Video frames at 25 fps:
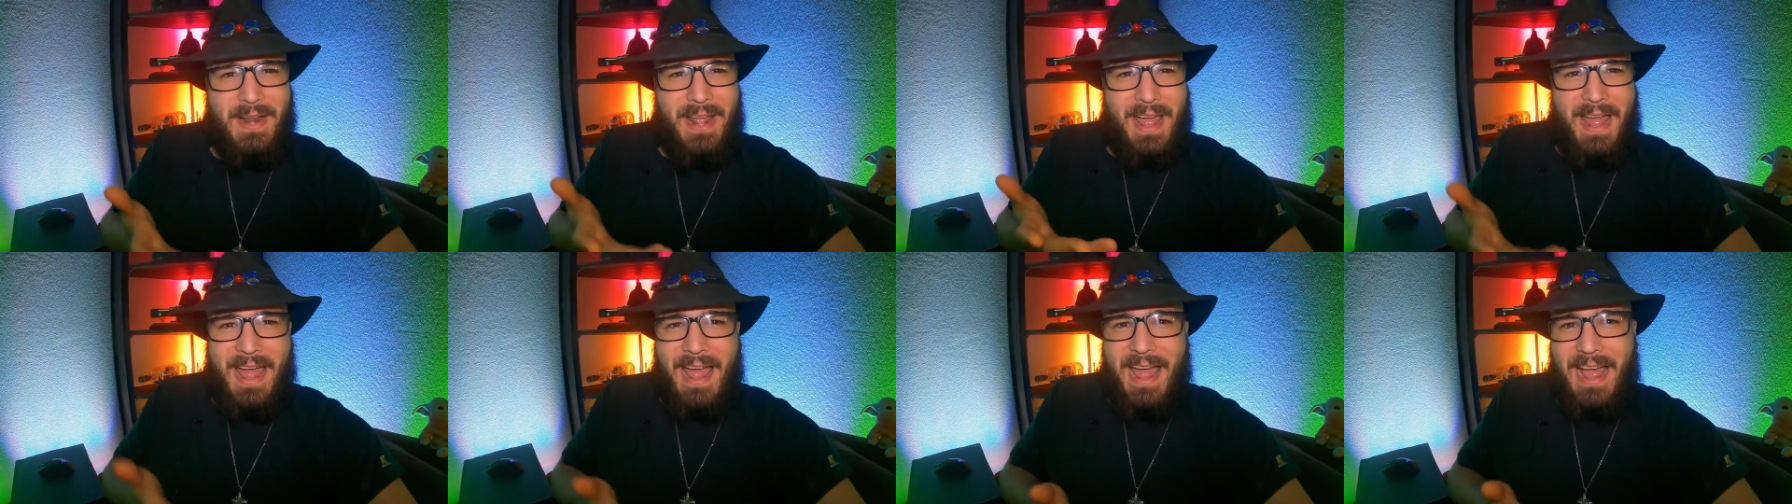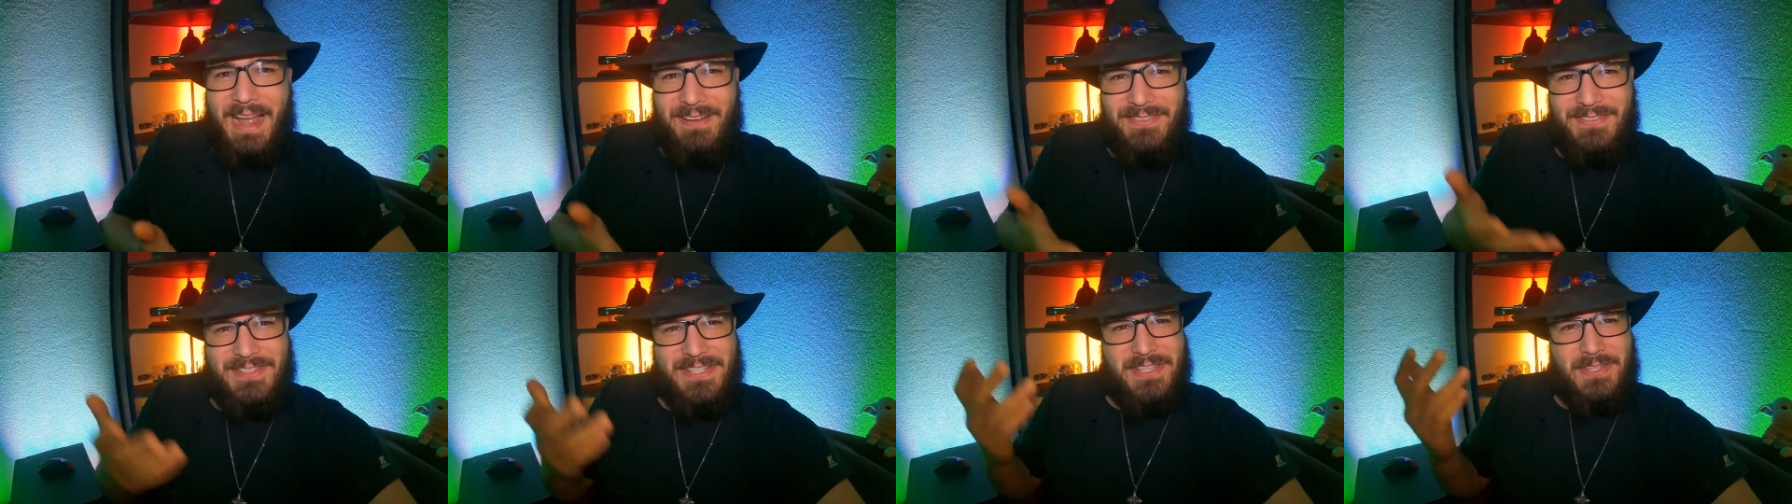and a
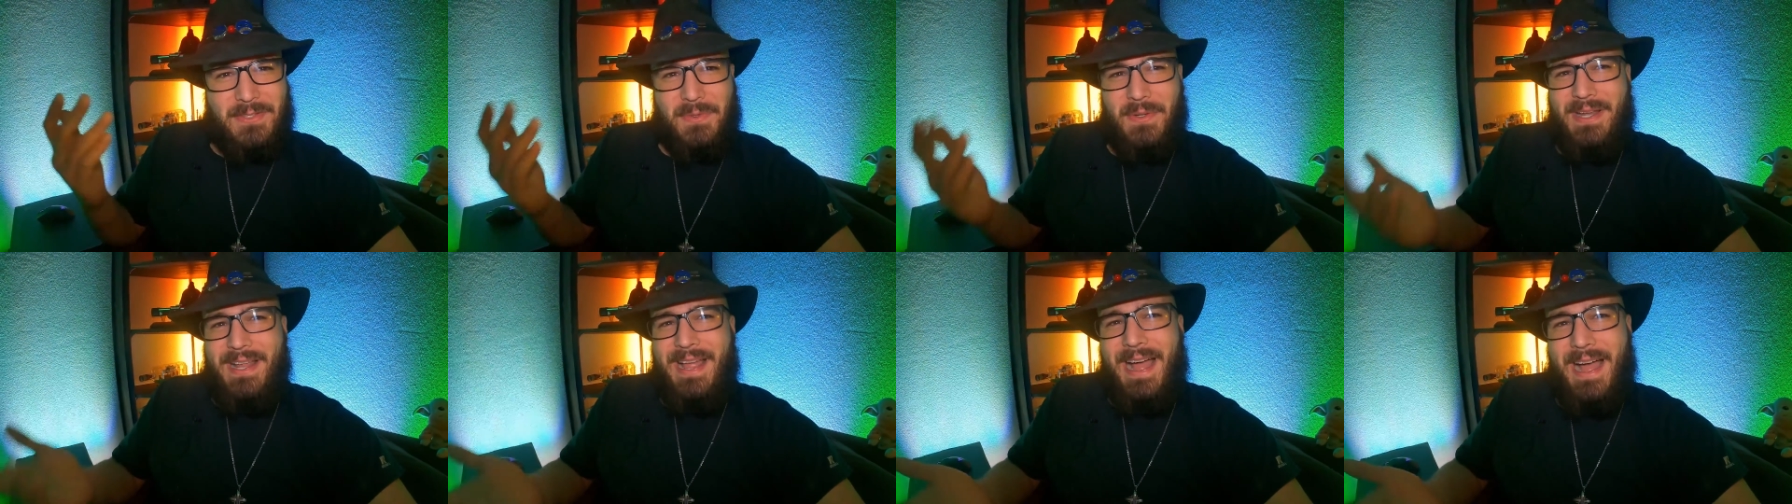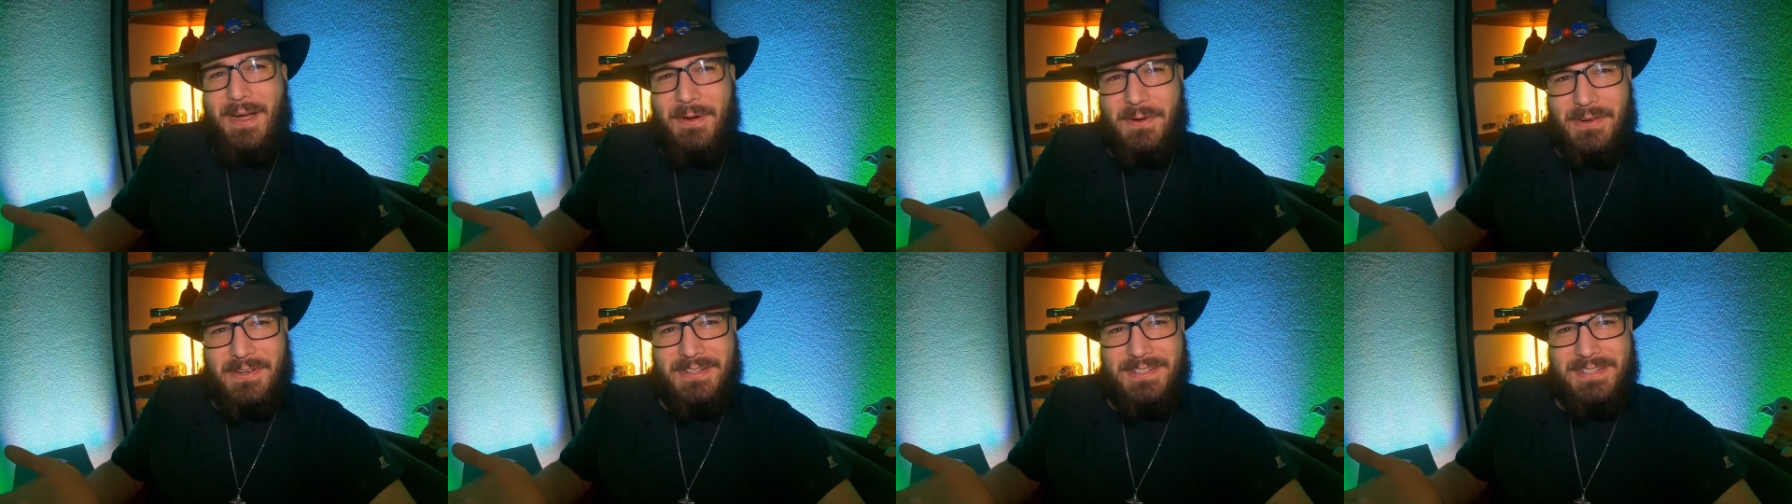half to three
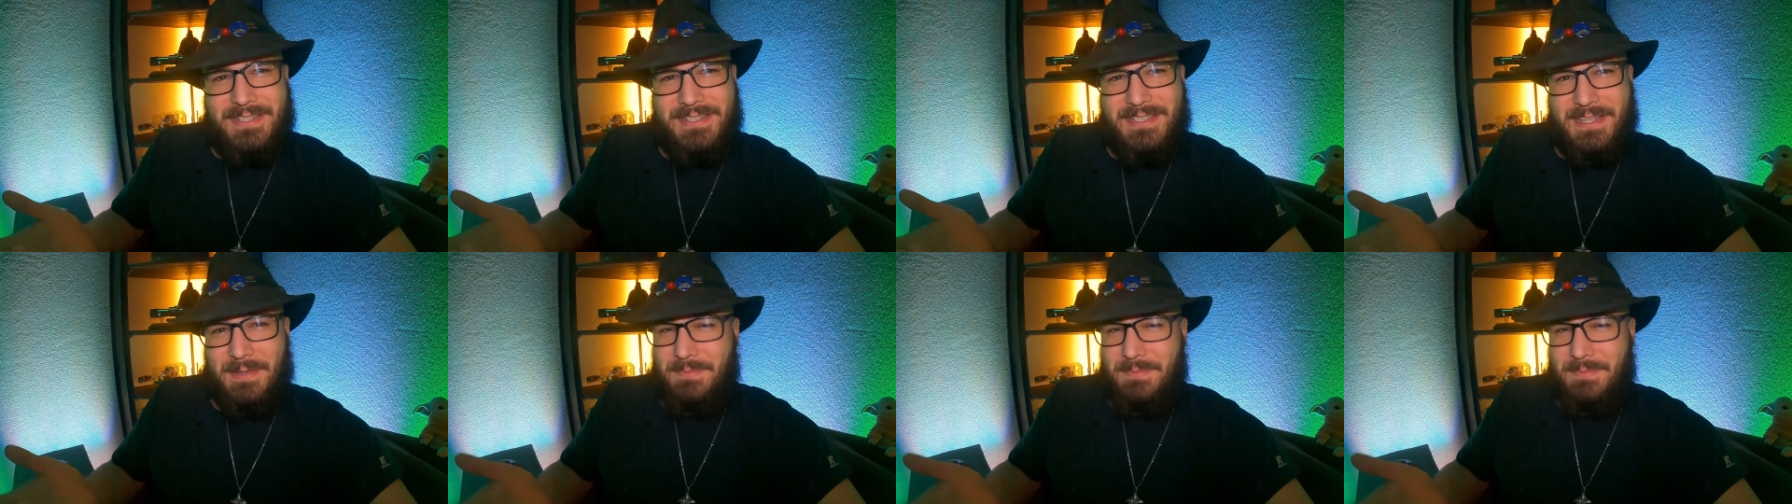hours,